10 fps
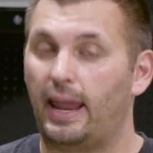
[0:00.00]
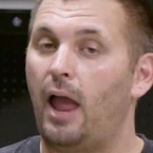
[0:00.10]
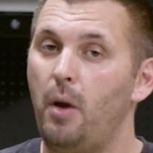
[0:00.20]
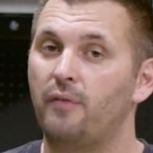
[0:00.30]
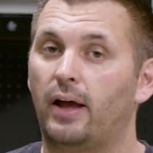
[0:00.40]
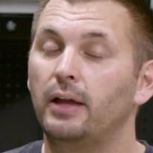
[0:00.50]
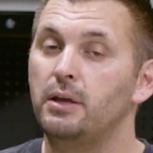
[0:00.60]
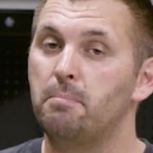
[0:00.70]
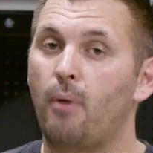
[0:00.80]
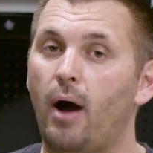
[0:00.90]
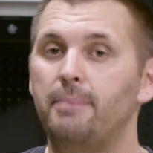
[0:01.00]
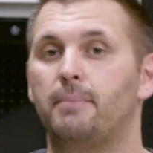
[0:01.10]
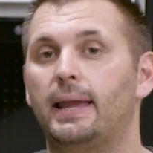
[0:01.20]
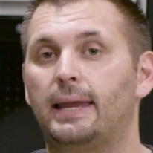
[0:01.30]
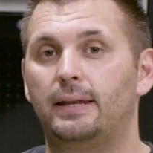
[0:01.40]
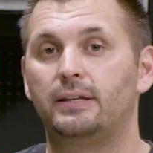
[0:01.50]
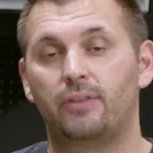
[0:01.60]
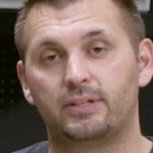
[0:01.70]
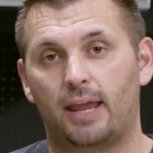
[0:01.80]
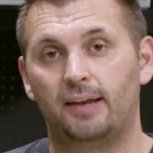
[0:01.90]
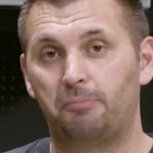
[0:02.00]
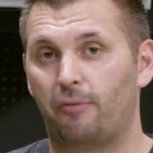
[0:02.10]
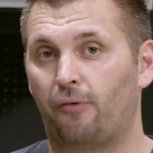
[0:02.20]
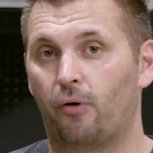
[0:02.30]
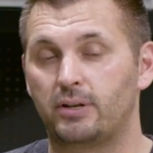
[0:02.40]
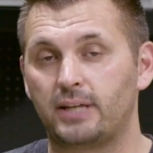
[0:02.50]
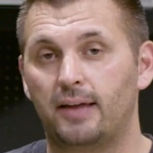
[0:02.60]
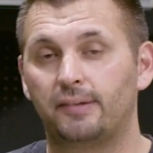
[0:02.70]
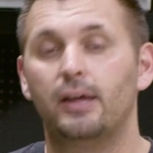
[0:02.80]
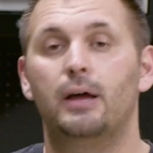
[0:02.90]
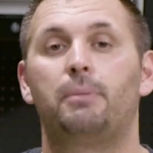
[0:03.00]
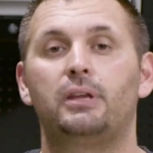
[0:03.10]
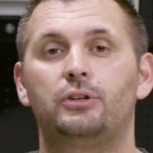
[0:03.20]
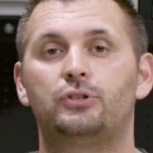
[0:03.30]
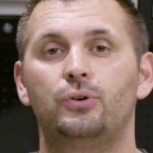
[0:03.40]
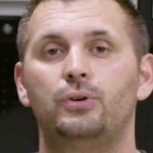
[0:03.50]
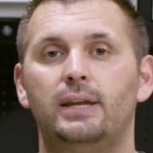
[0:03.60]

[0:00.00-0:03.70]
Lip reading: However, you might make it into the 10s before it does, but you do